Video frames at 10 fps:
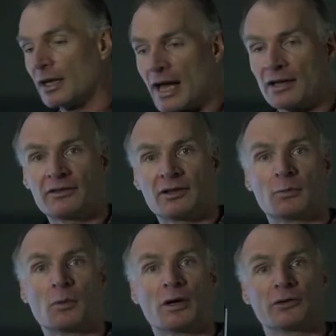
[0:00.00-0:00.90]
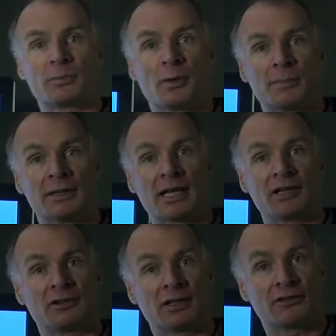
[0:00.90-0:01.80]
As the world's
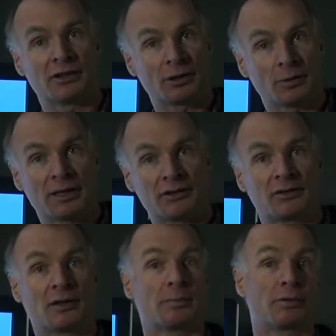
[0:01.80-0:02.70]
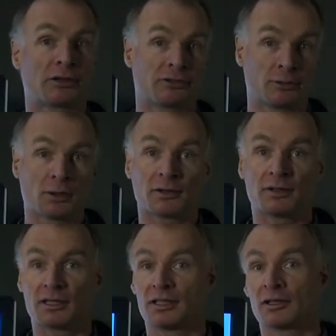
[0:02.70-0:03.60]
population has increased, the pressure on
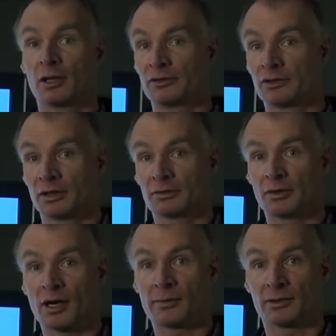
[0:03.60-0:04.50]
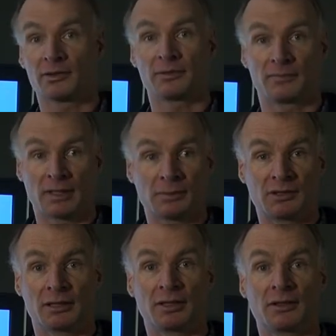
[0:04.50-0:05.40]
the coastal environment, and
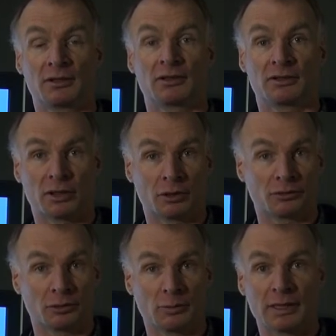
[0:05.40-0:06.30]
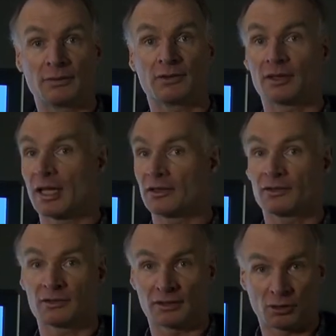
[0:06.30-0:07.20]
particularly the coastal reefs,
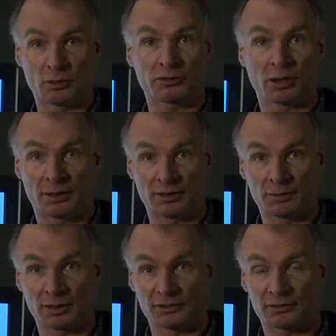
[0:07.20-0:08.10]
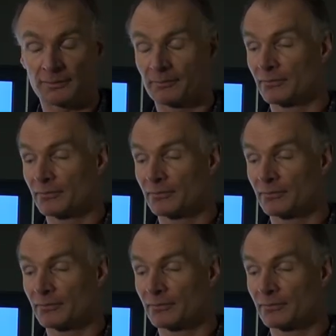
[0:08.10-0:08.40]
has also increased.